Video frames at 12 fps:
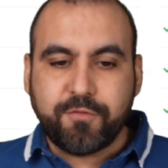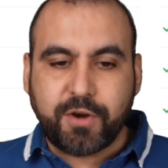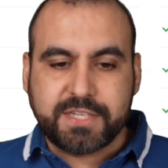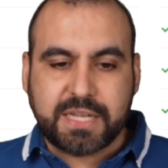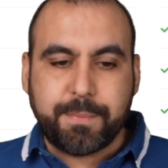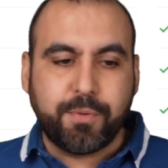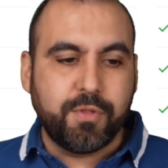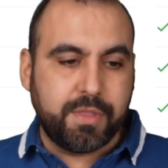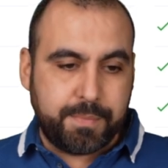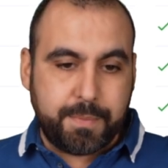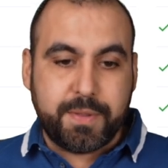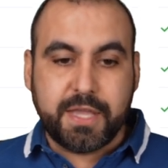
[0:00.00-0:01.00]
For example, the
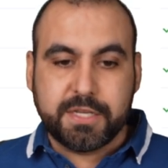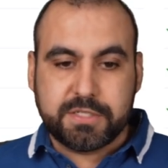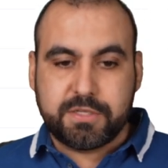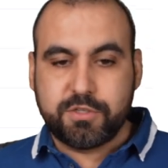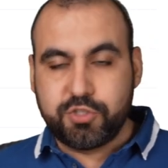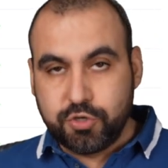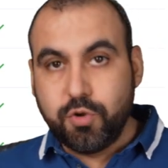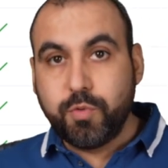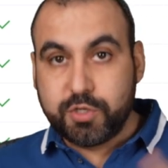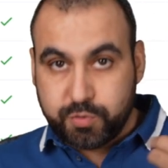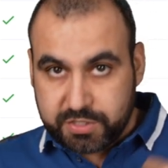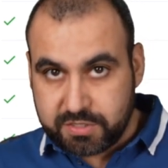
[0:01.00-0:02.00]
V P S two,
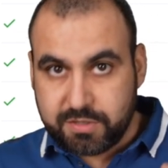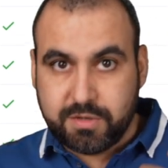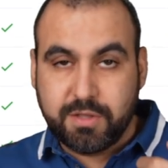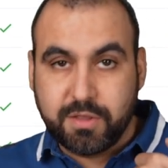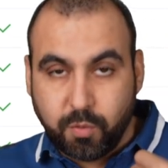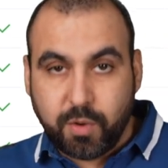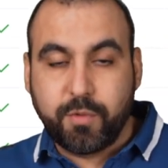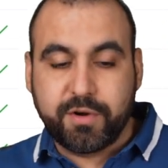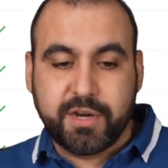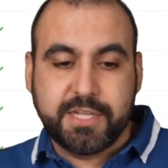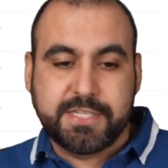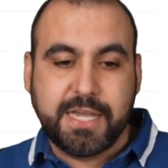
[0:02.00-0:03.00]
which was the one we're
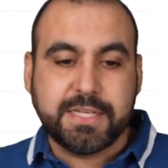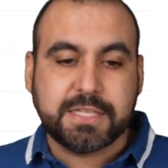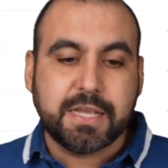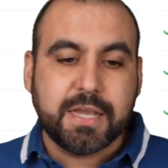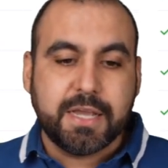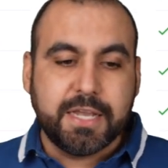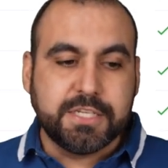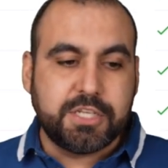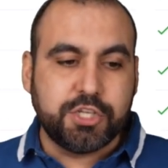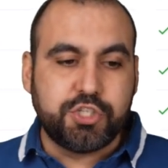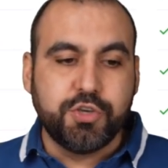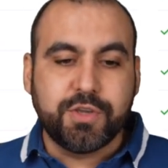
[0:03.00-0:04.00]
going to test, is
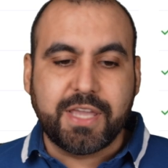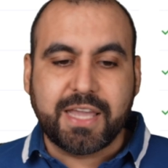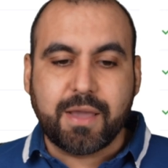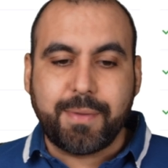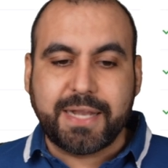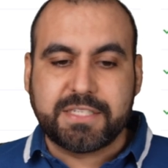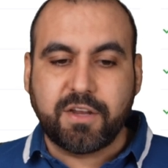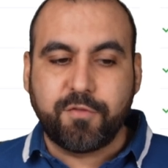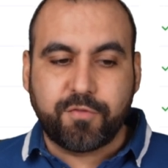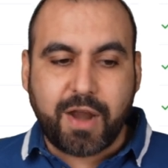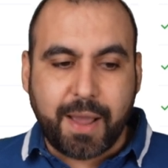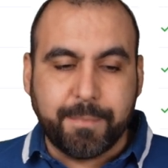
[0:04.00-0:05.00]
two gigabytes
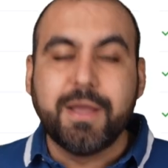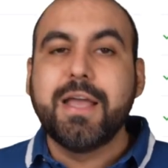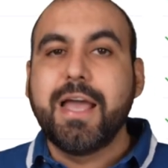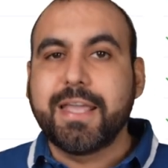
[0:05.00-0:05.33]
of RAM.